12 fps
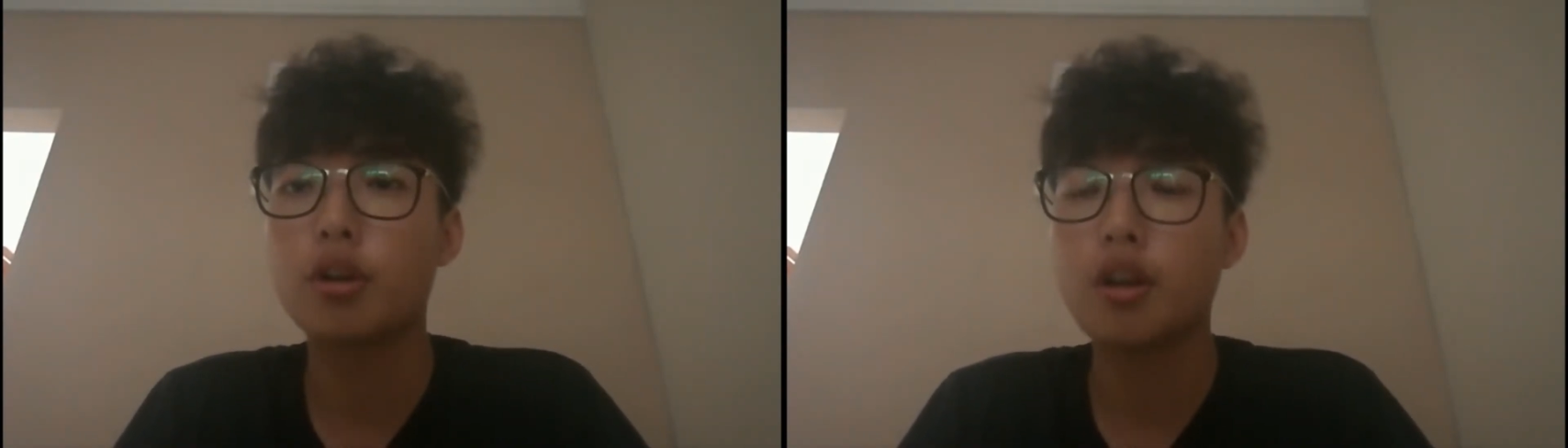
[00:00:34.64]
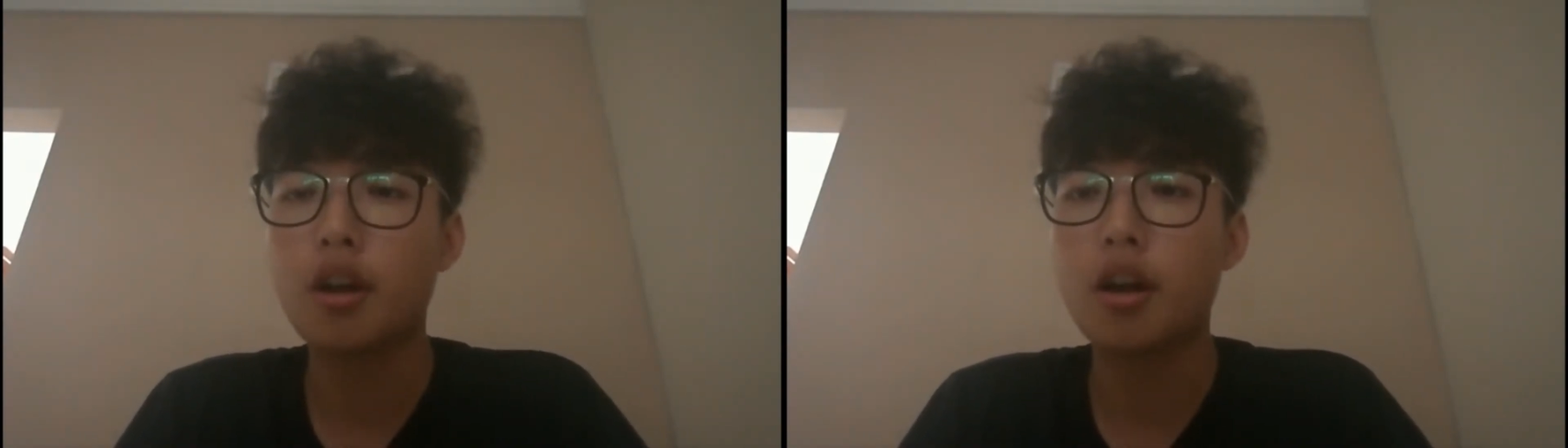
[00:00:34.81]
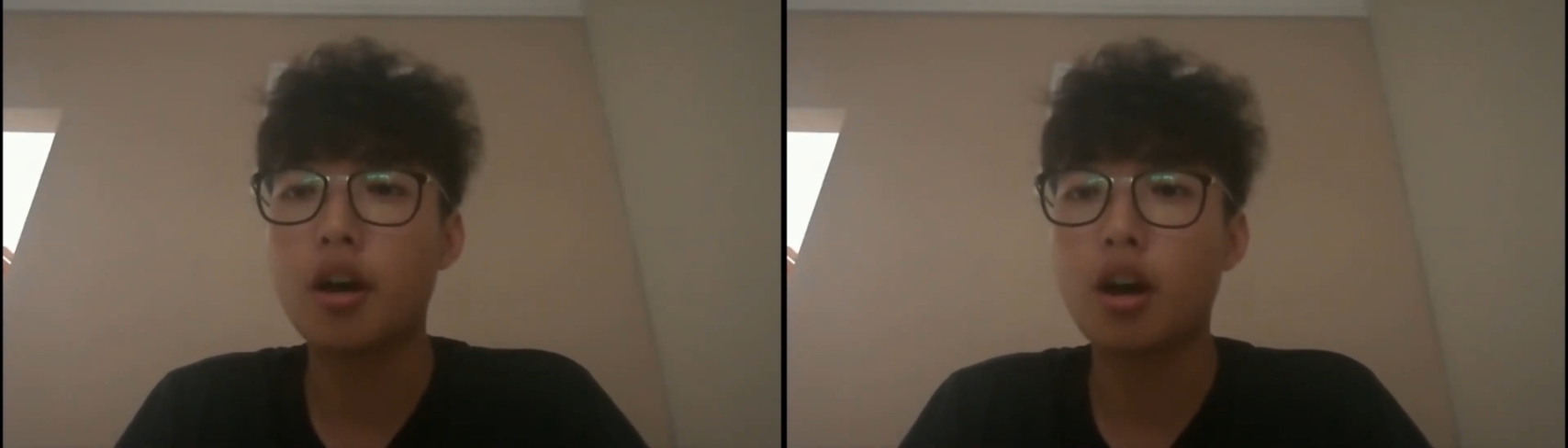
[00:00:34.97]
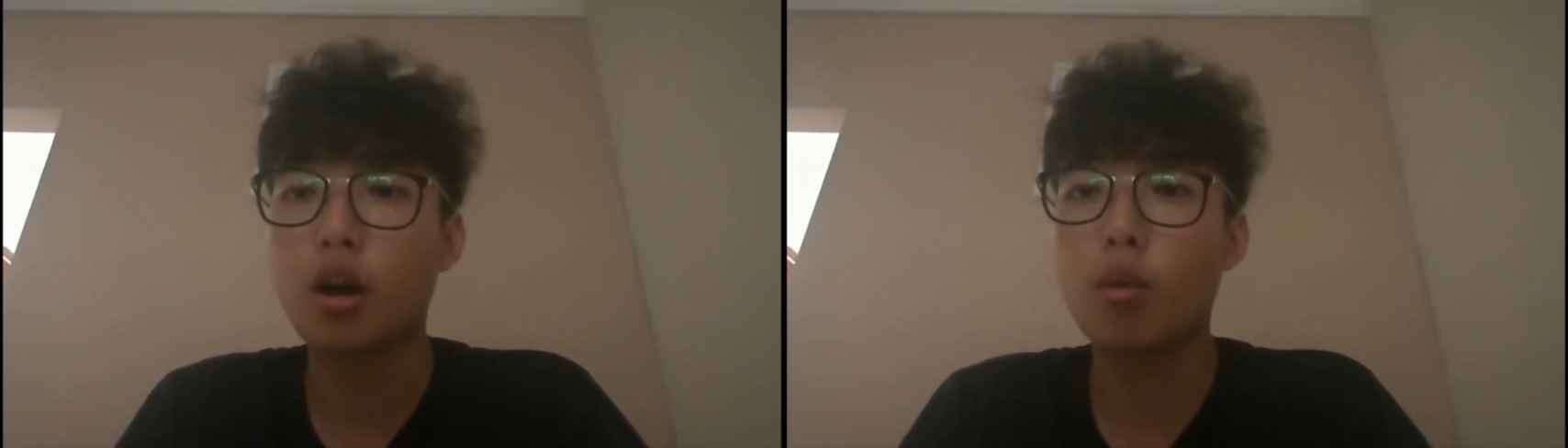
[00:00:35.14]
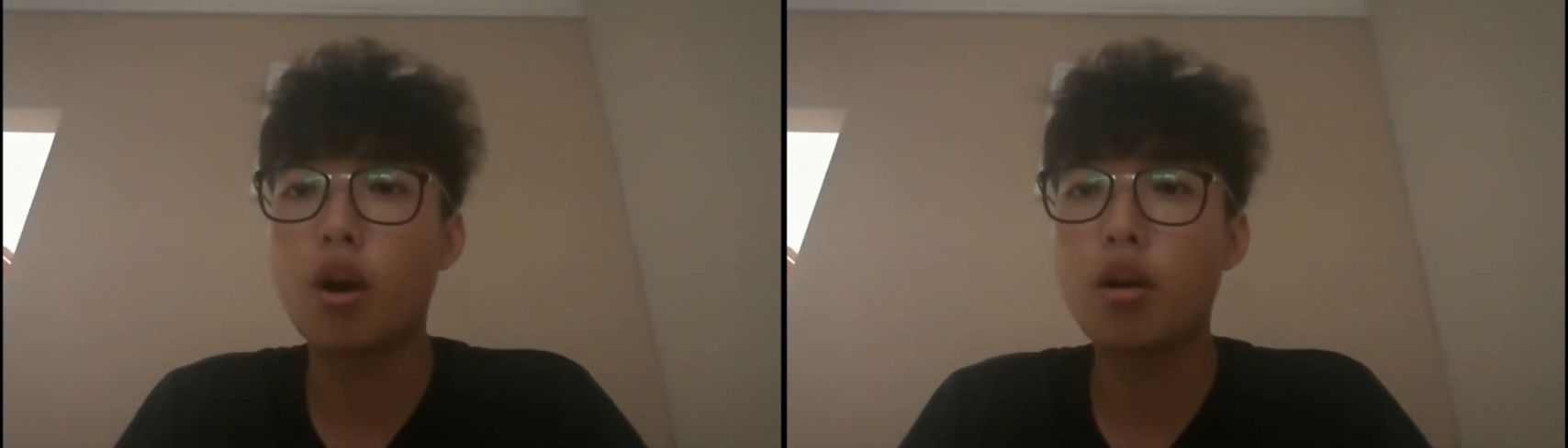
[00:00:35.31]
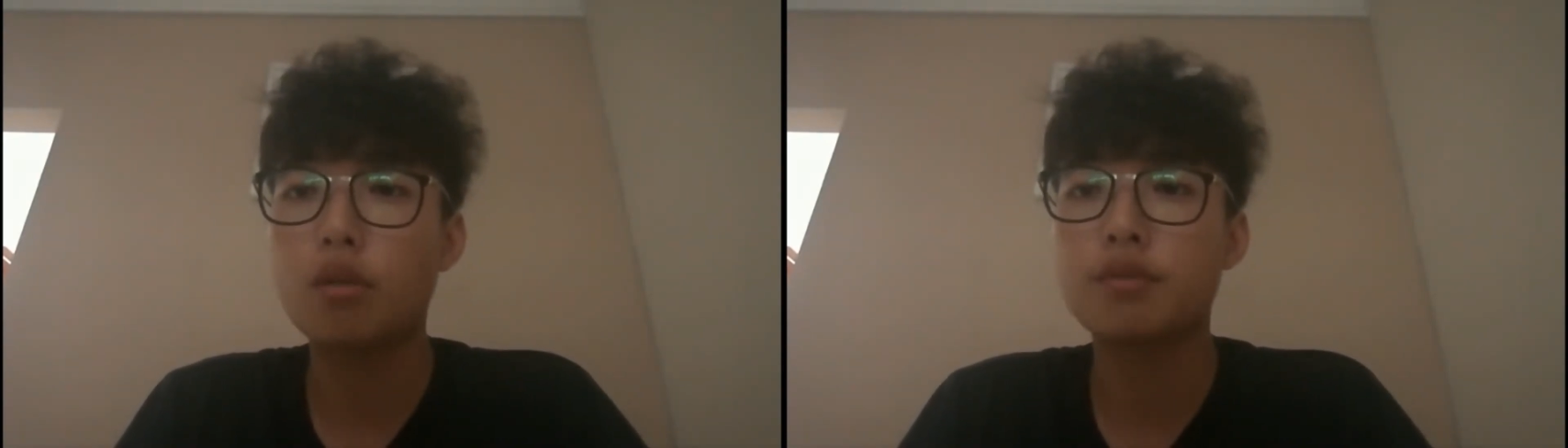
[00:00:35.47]

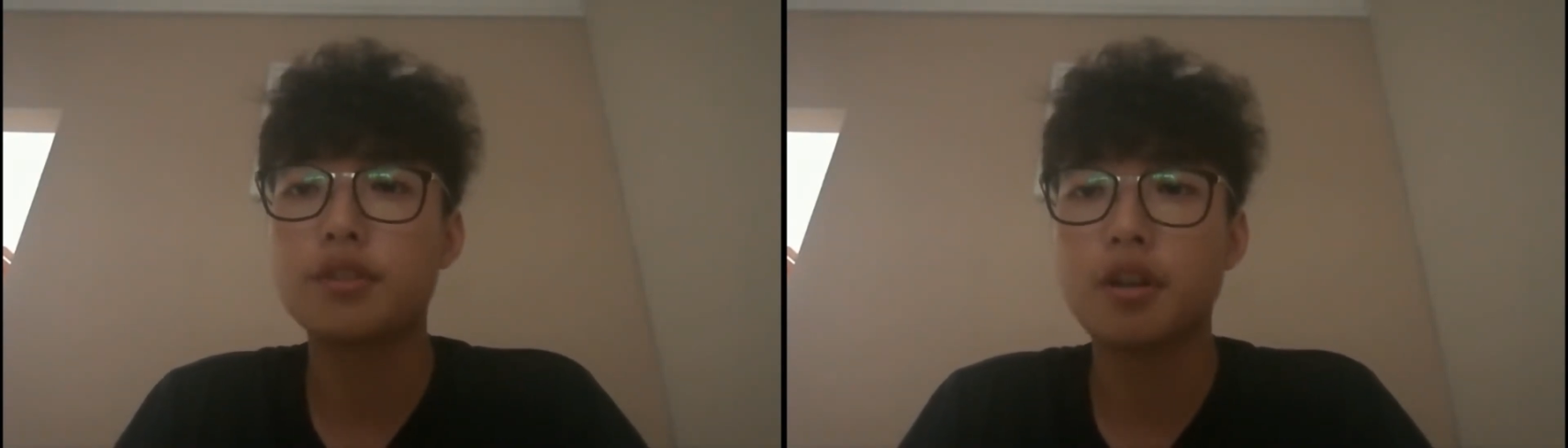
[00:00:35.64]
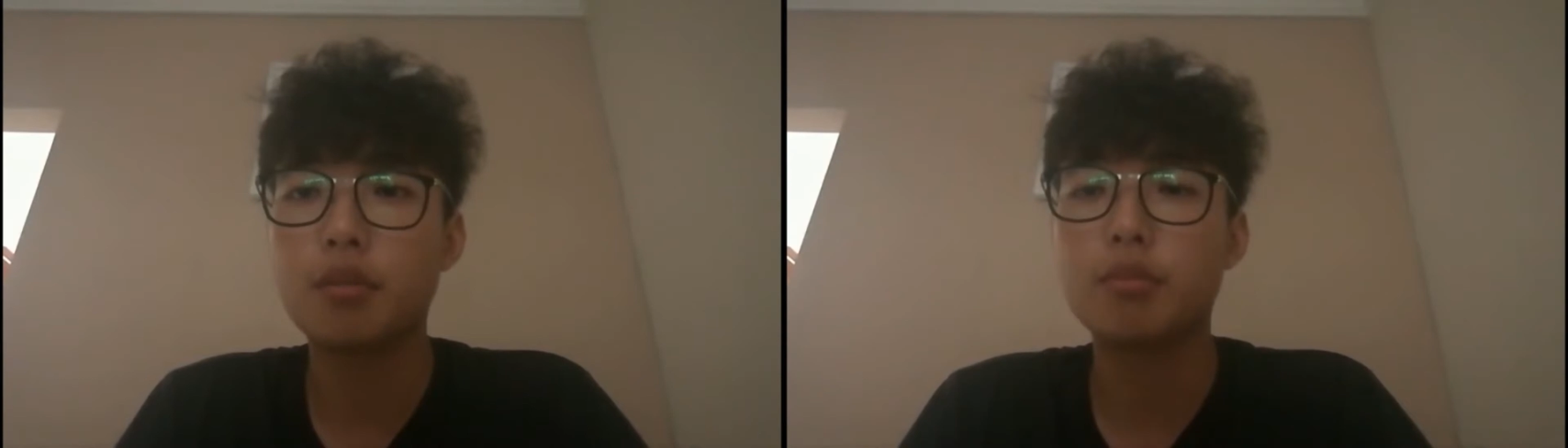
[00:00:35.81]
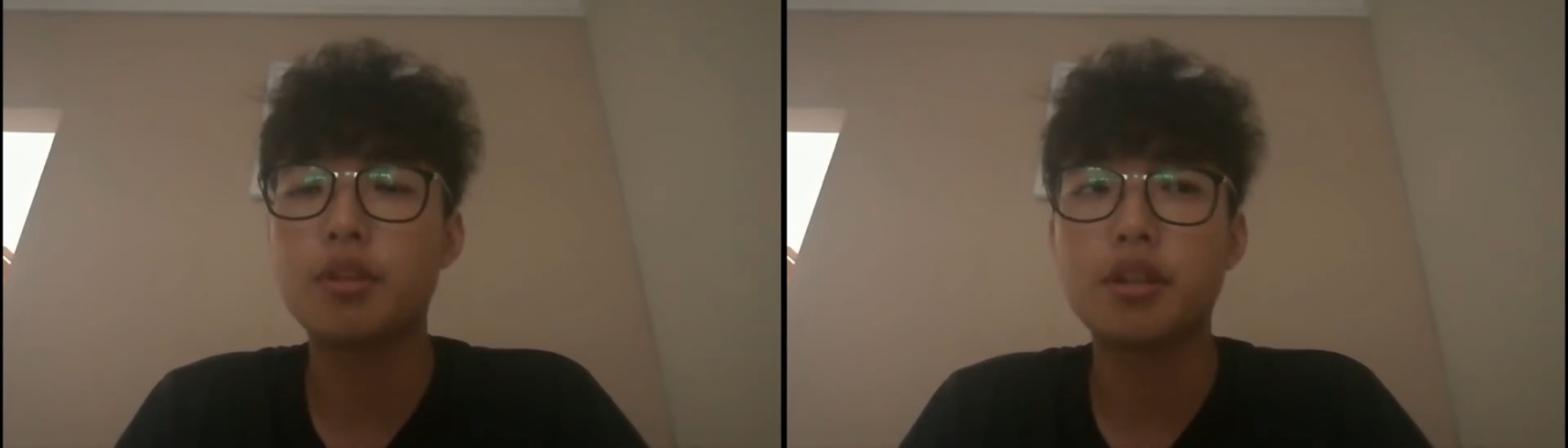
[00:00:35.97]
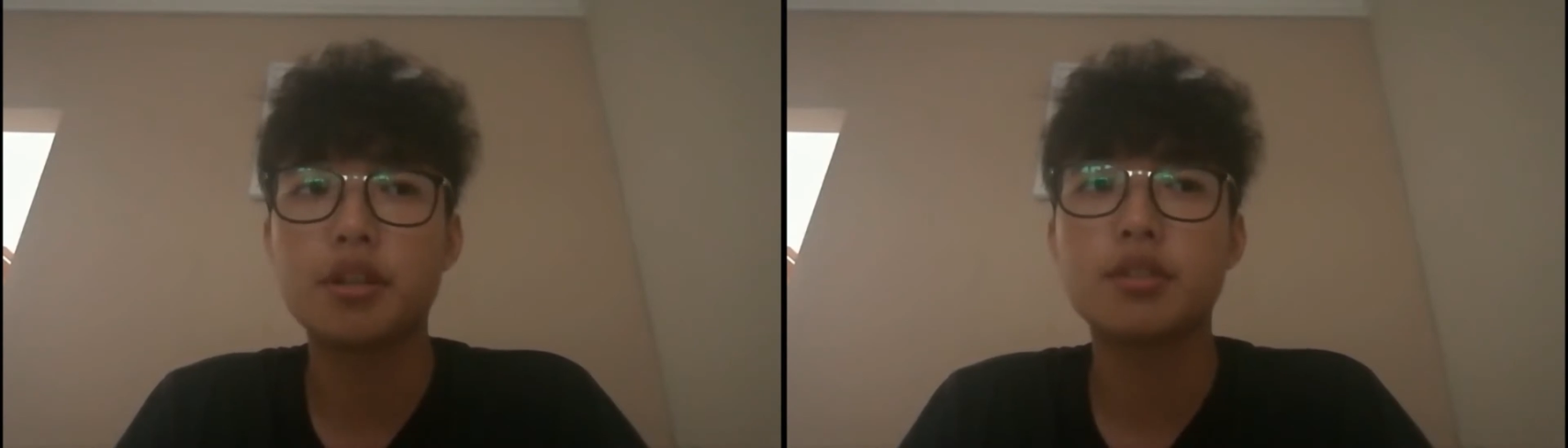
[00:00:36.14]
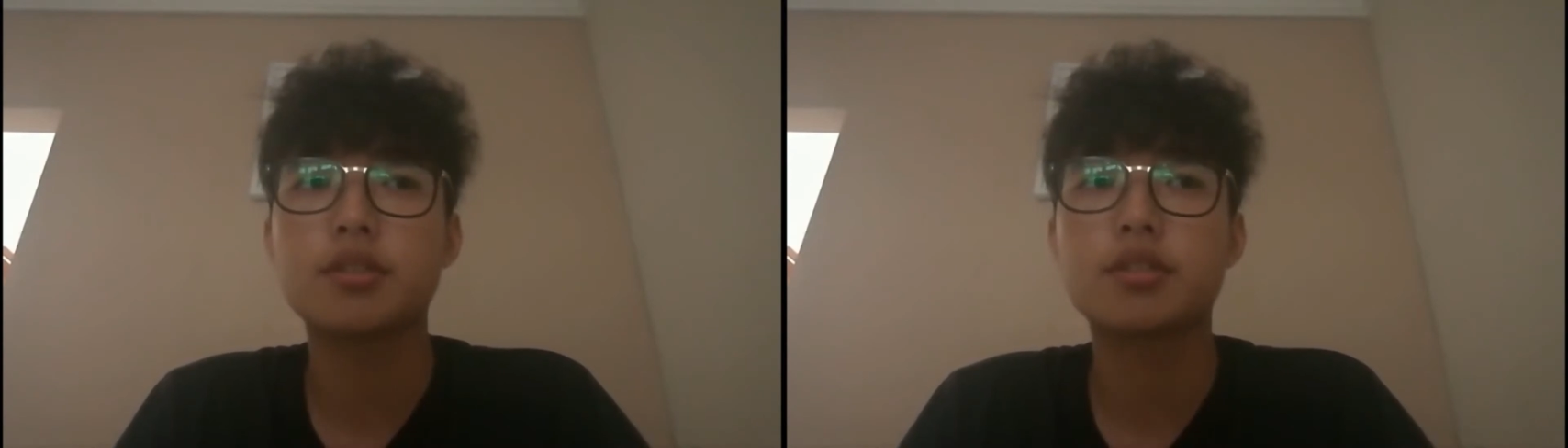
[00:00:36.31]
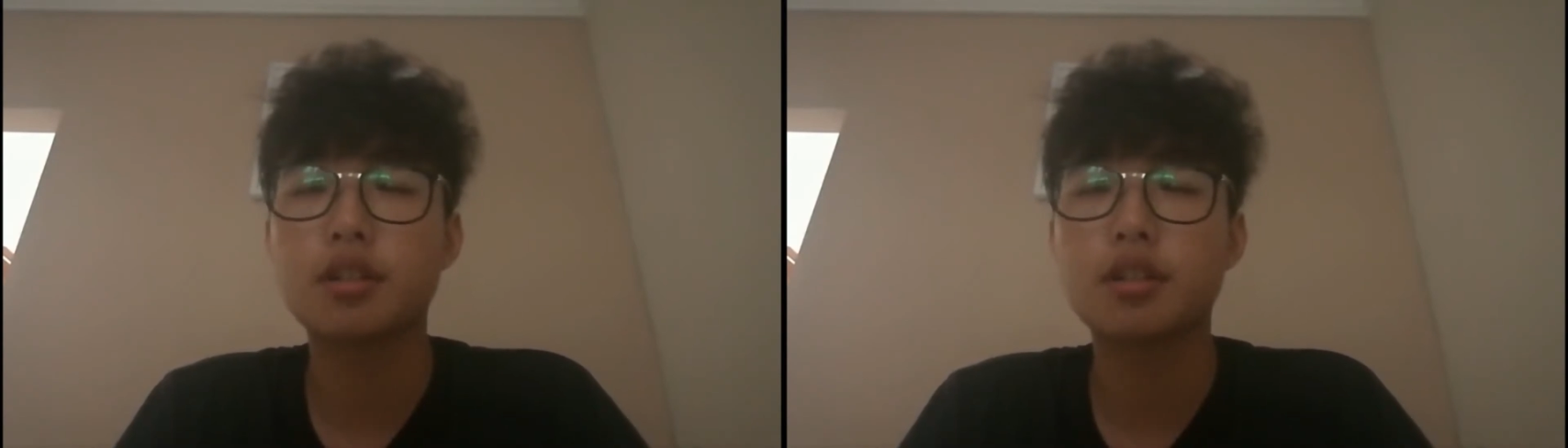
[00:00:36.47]
One of them is